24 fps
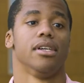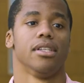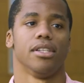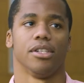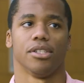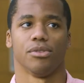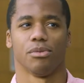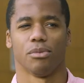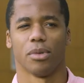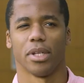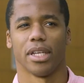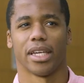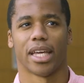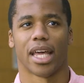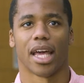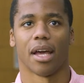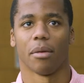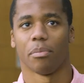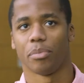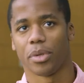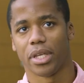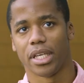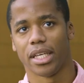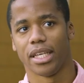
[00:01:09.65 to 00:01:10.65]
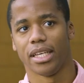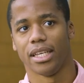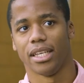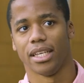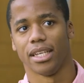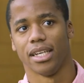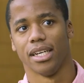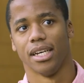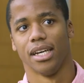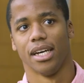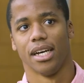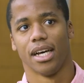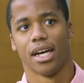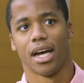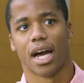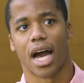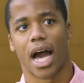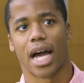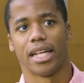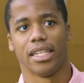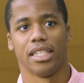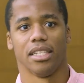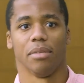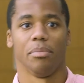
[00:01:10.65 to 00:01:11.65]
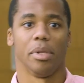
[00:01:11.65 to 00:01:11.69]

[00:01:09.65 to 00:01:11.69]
There really can't be I need